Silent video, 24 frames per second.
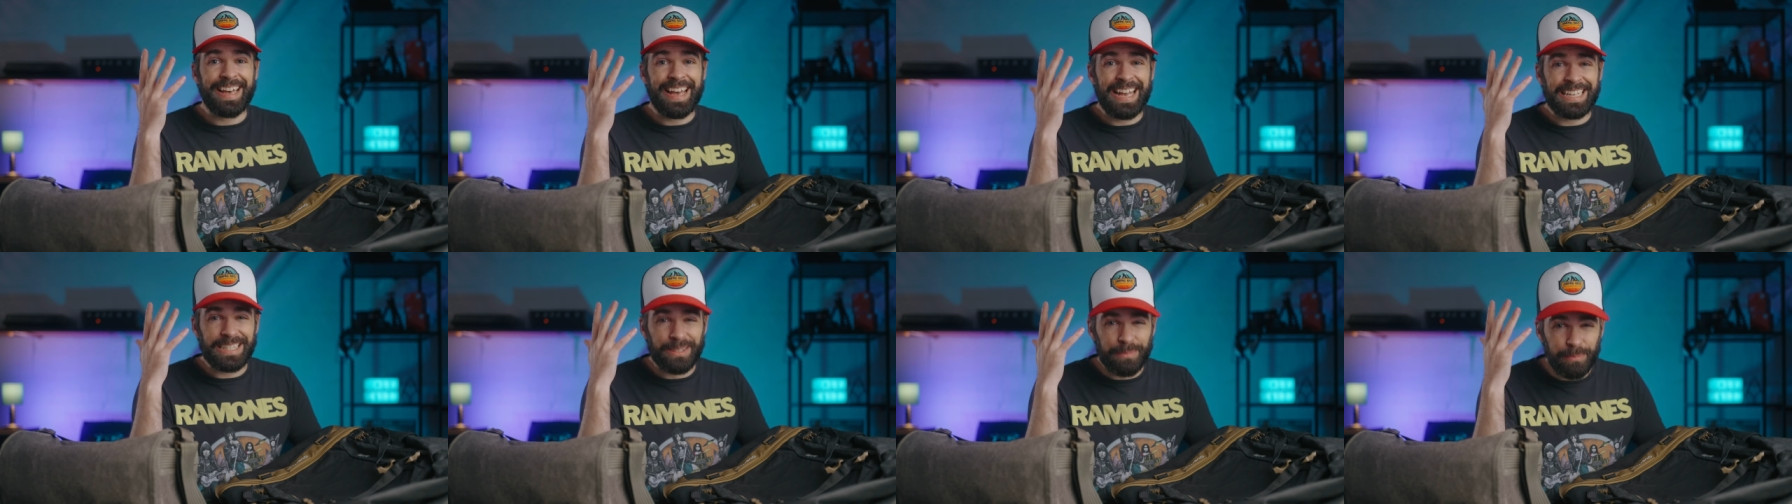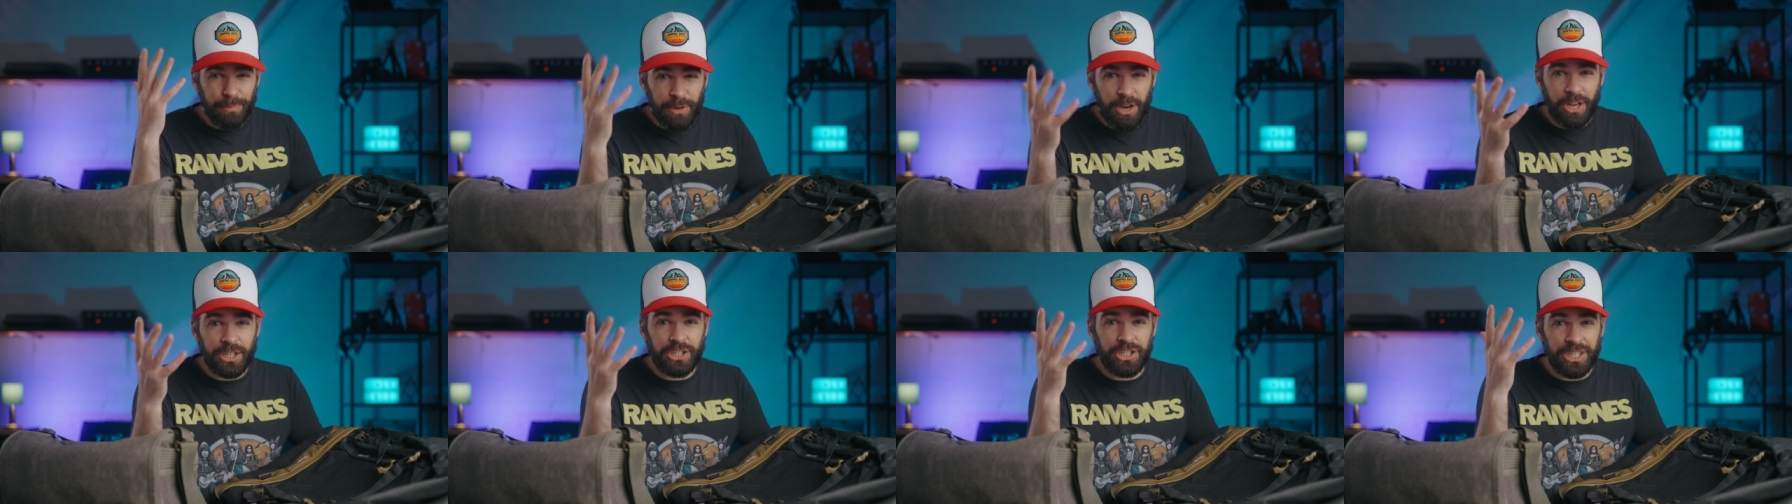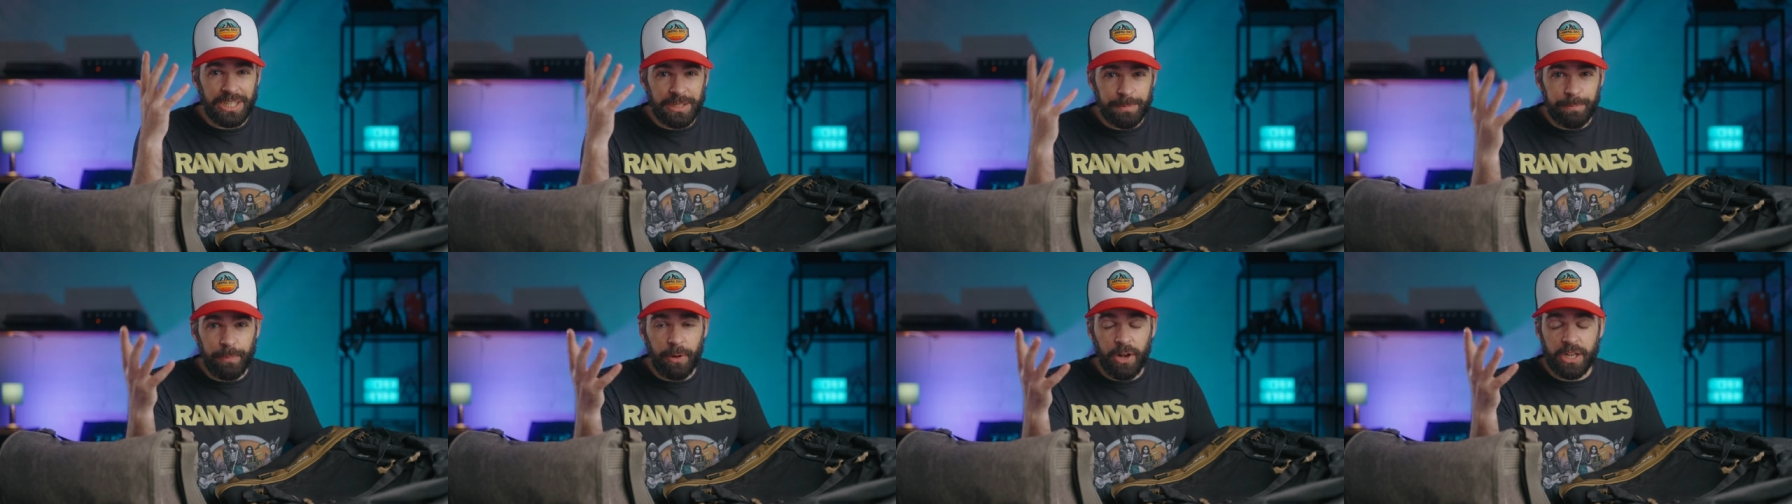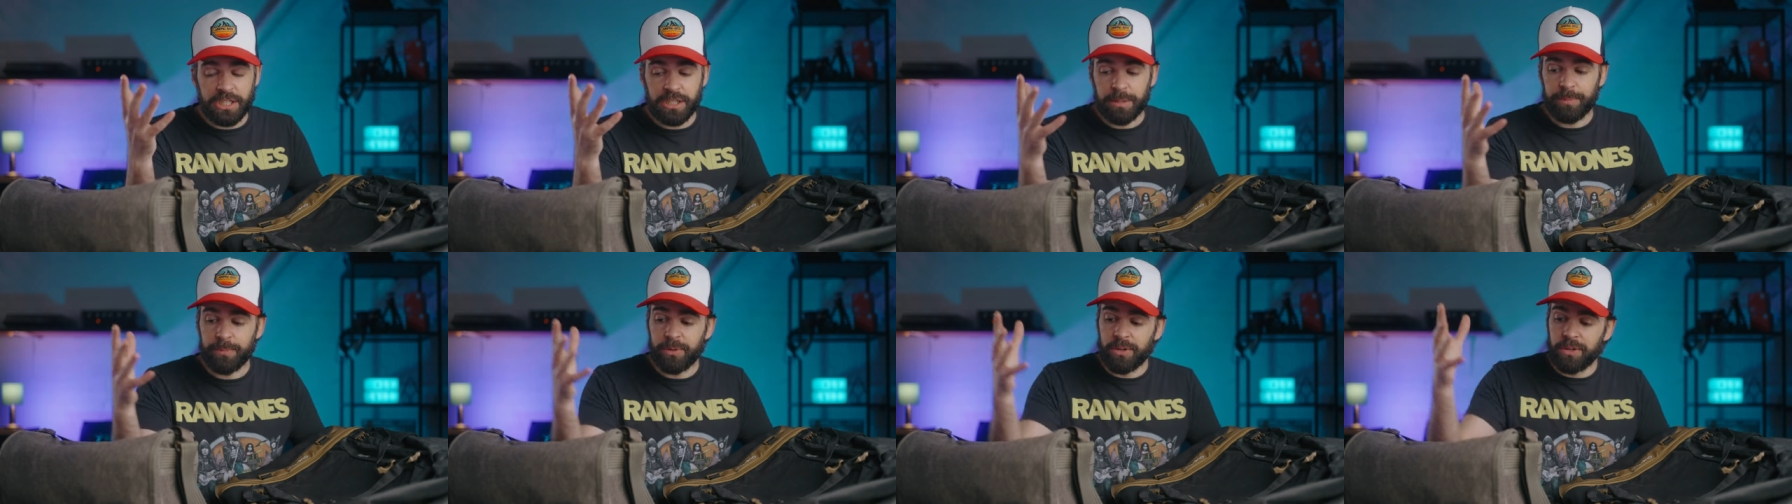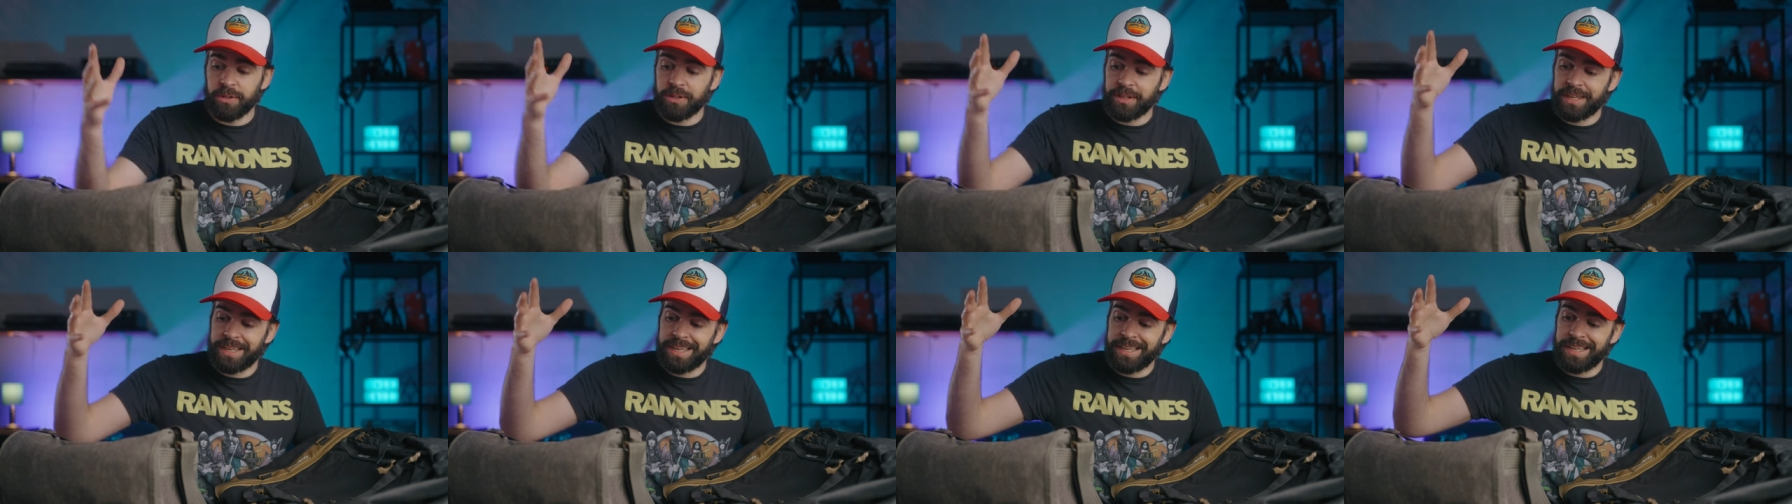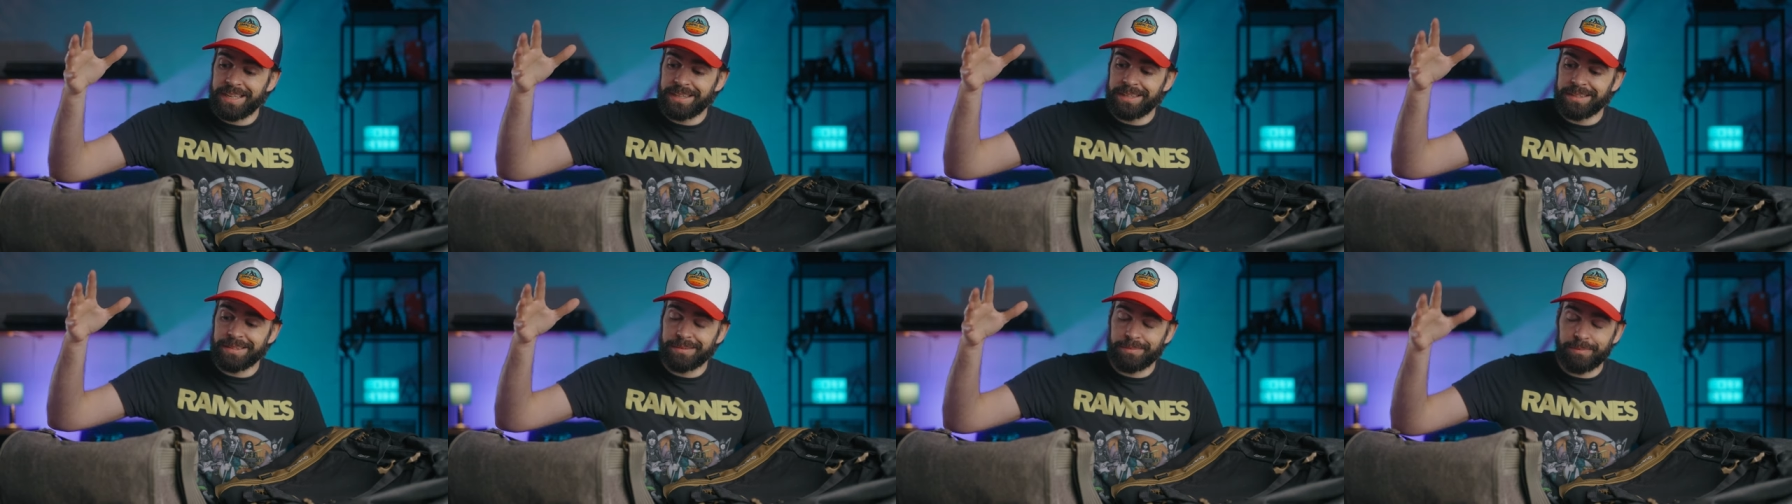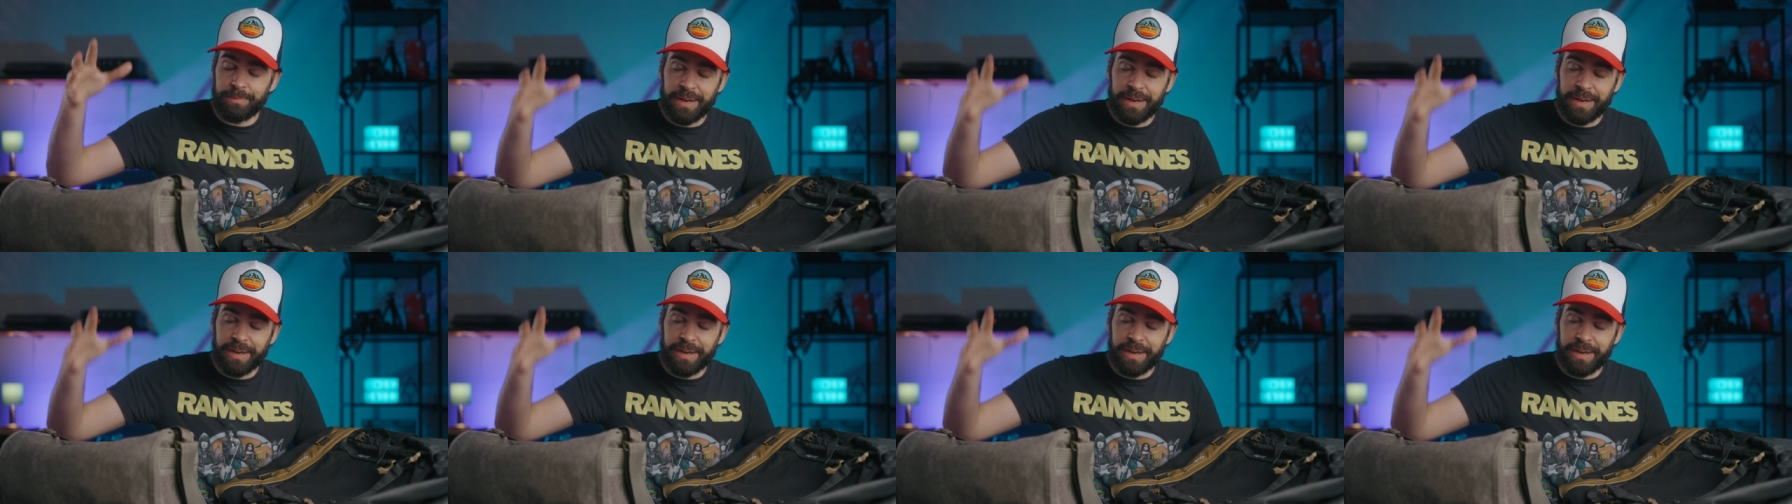as much as possible in